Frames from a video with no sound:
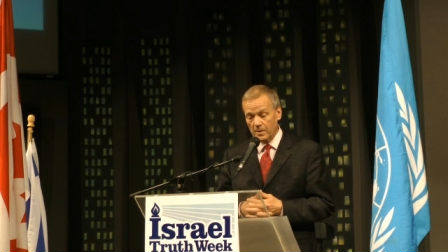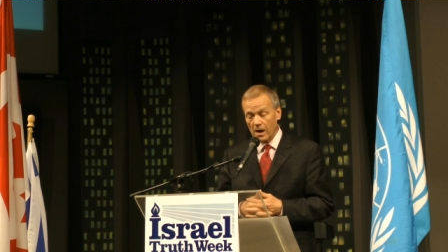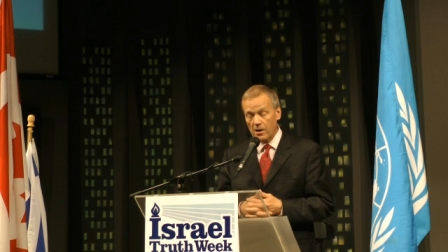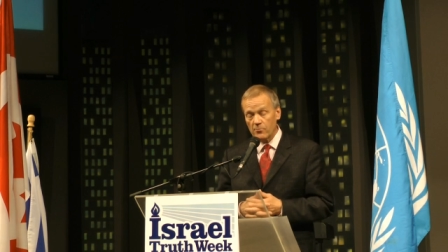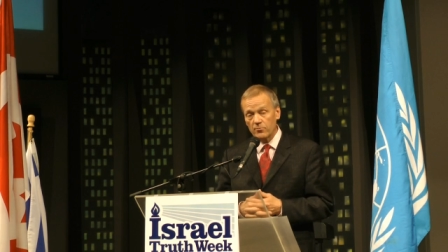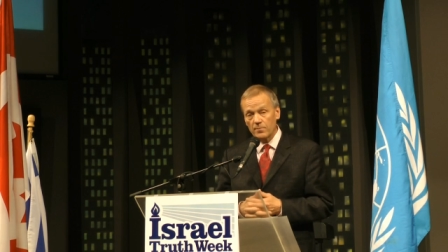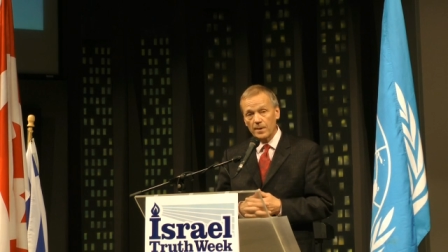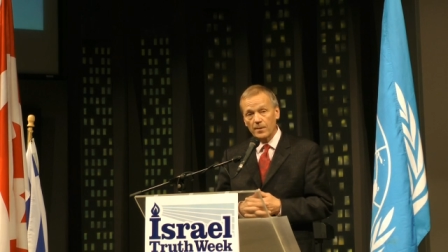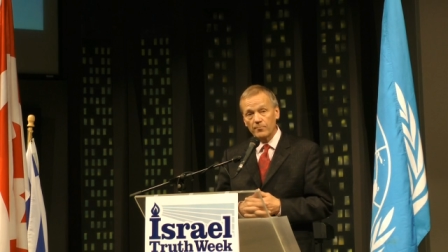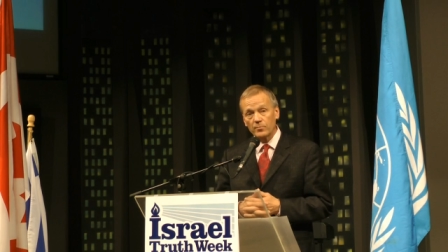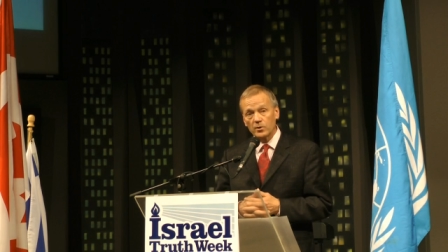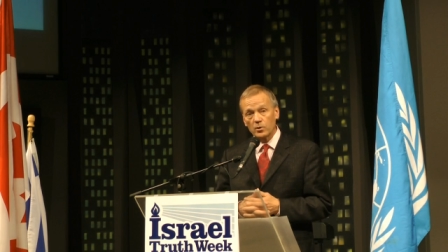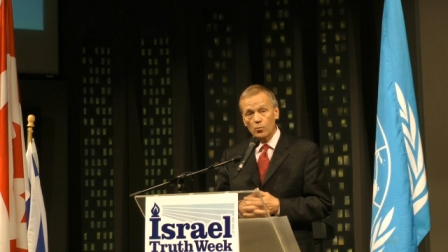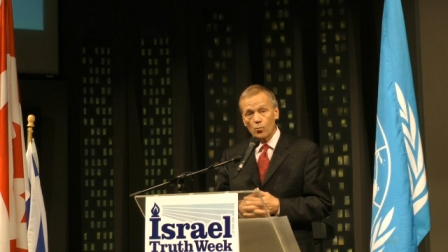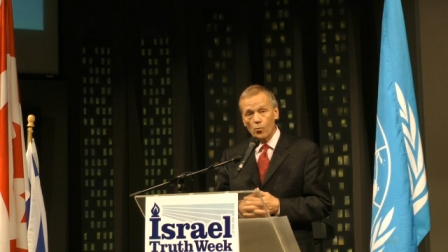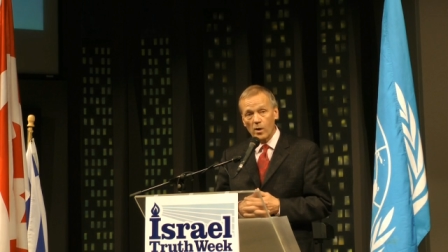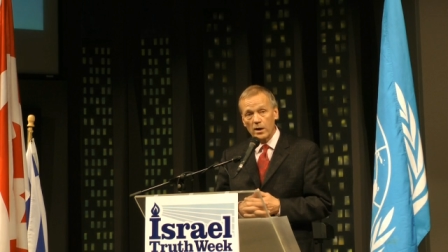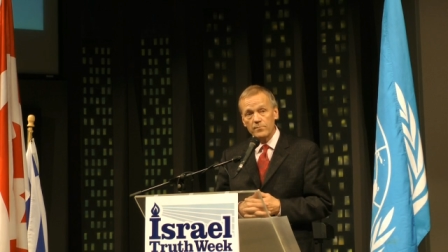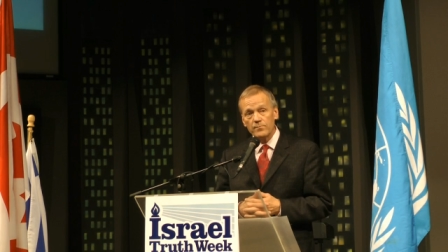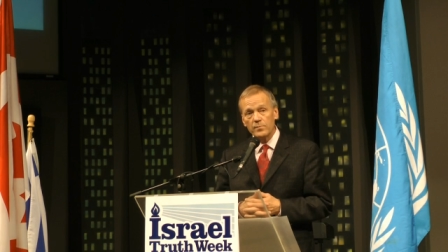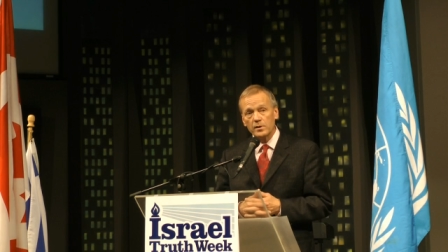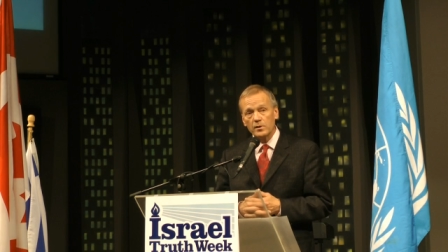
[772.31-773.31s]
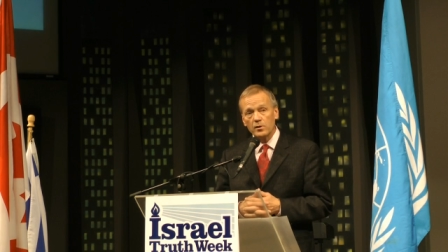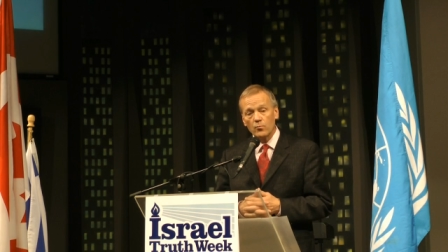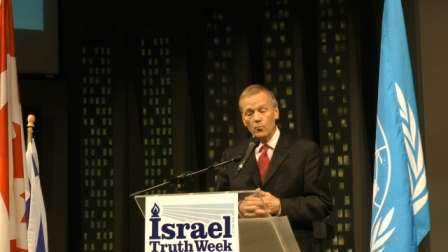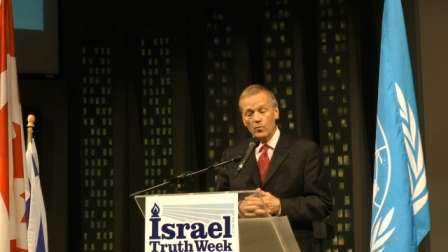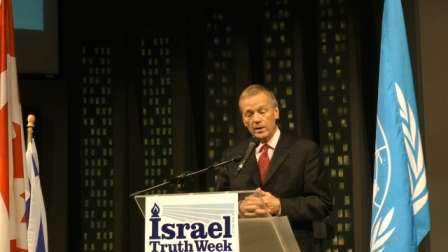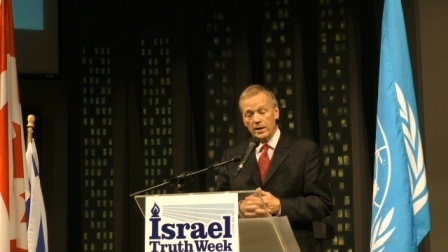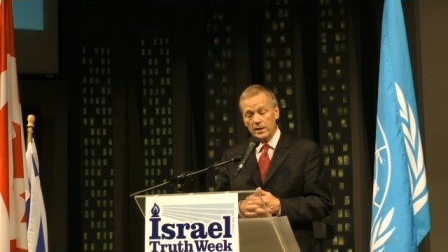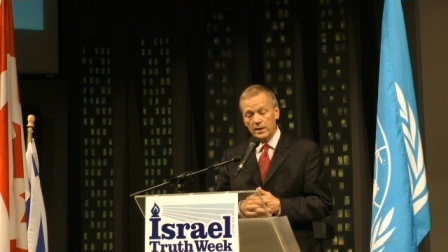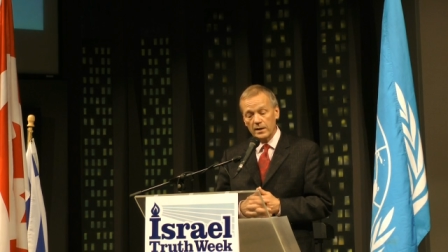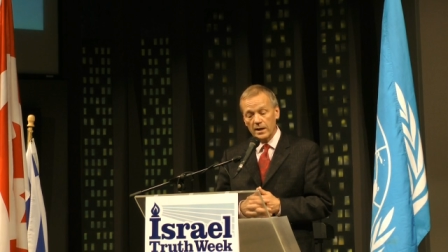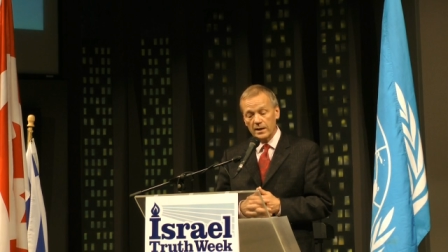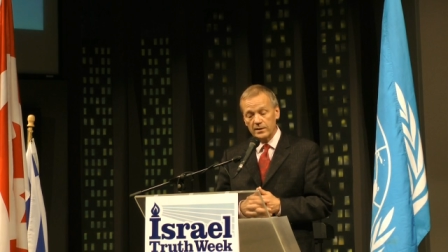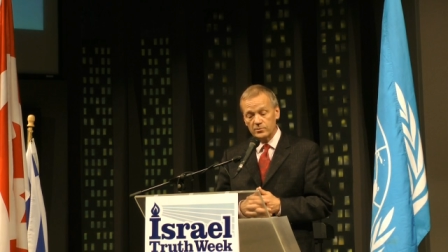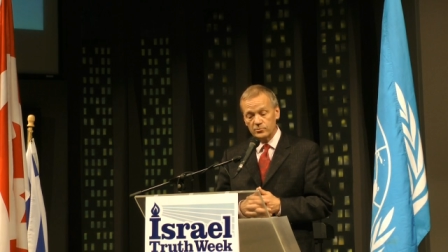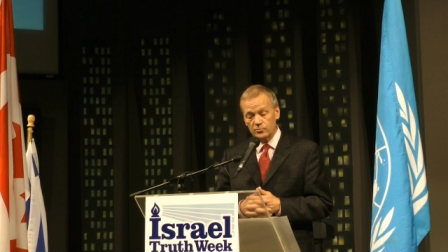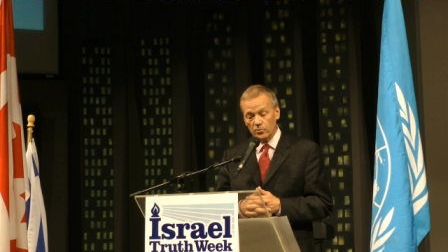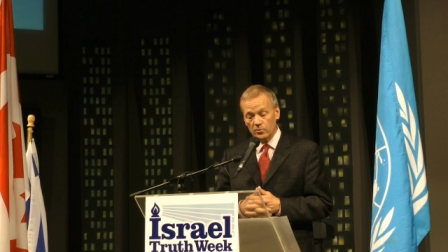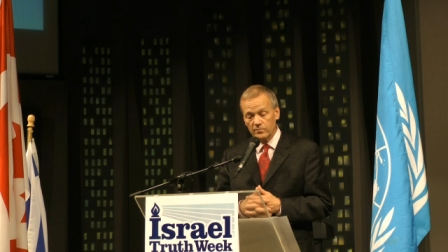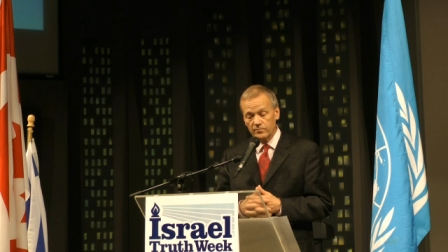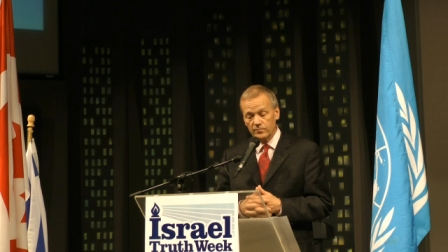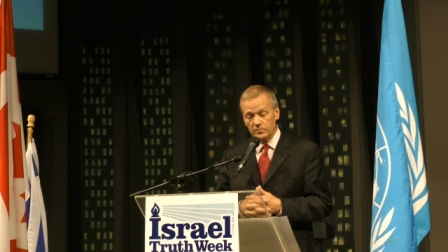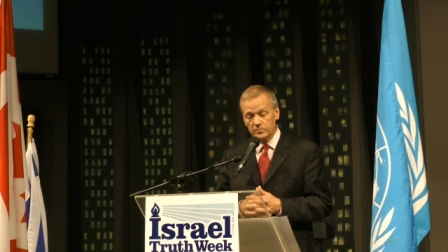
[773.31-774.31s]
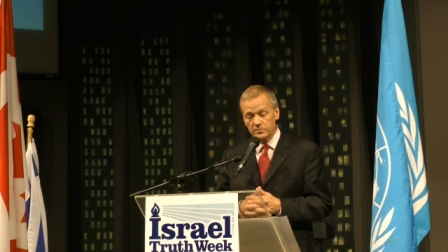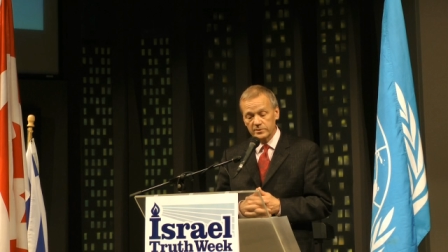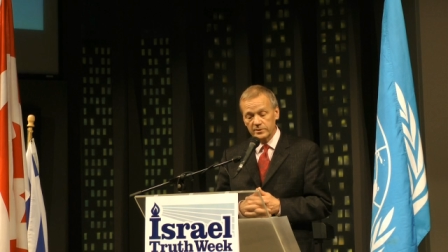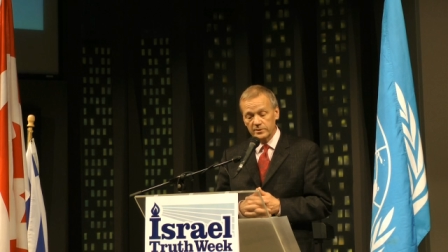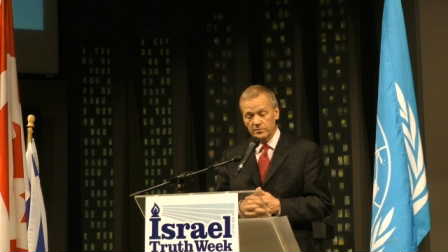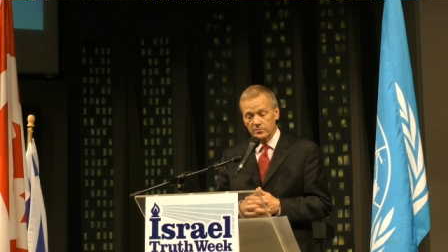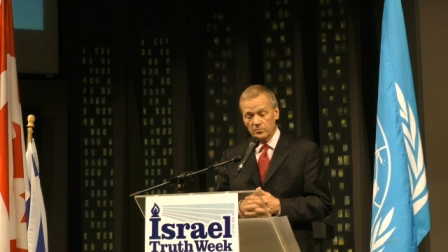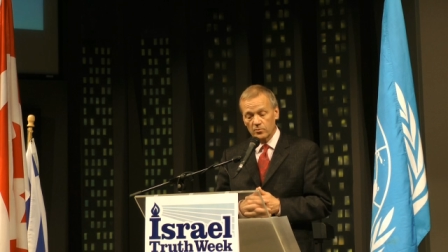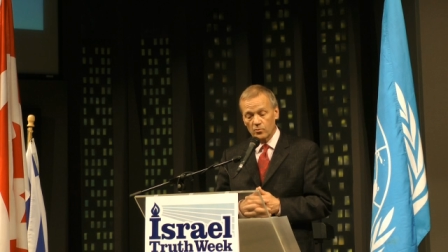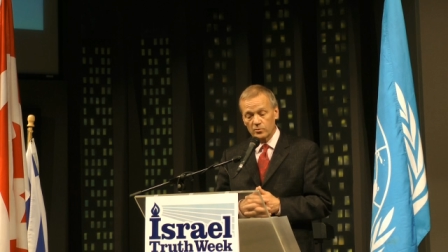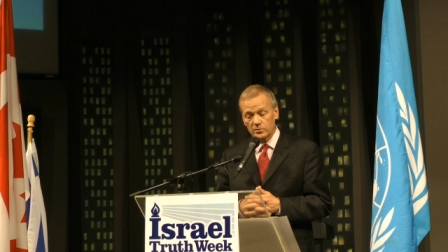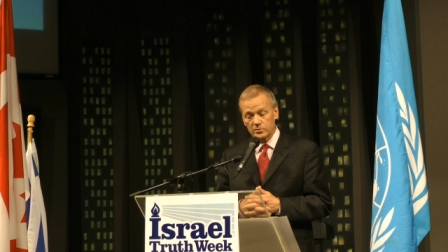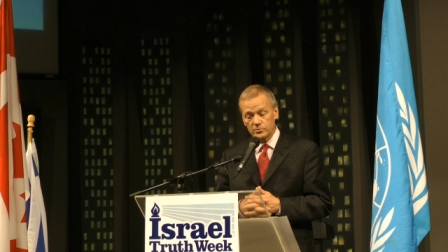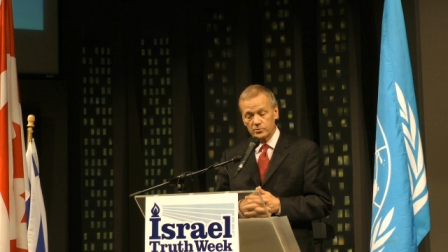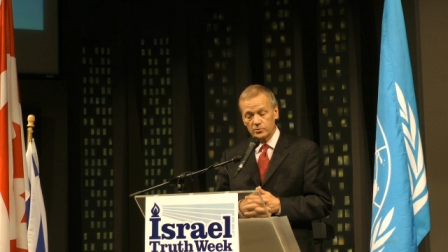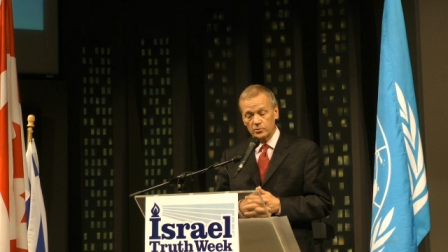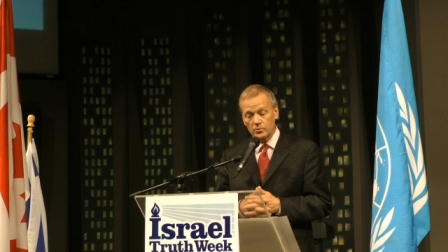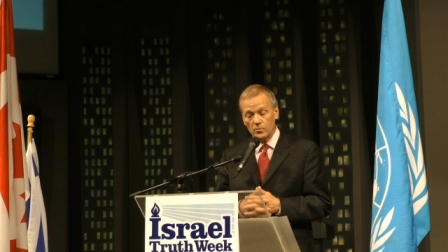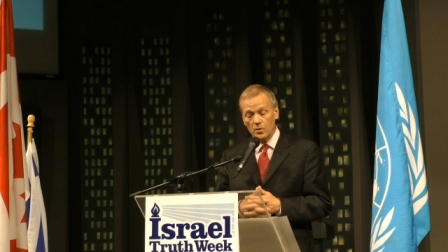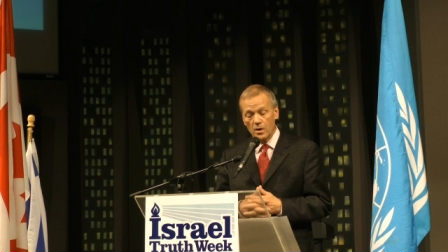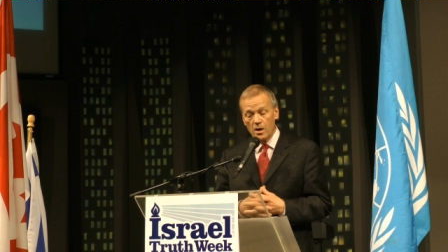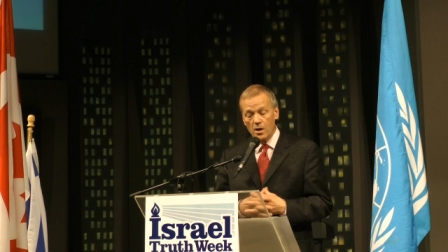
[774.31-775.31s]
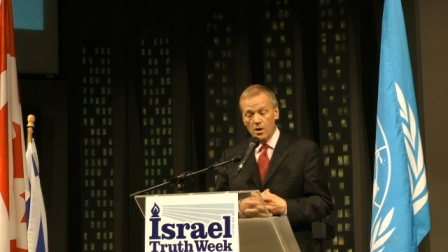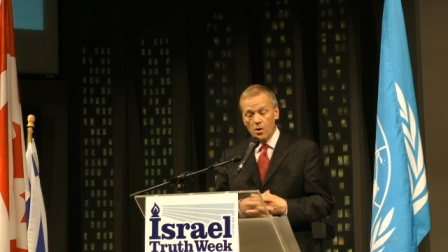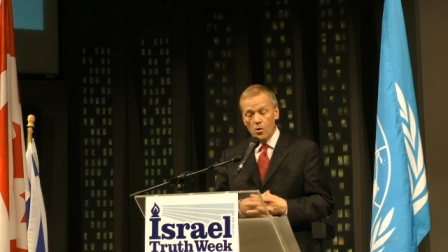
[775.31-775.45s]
I remember wiping away a joyful tear or two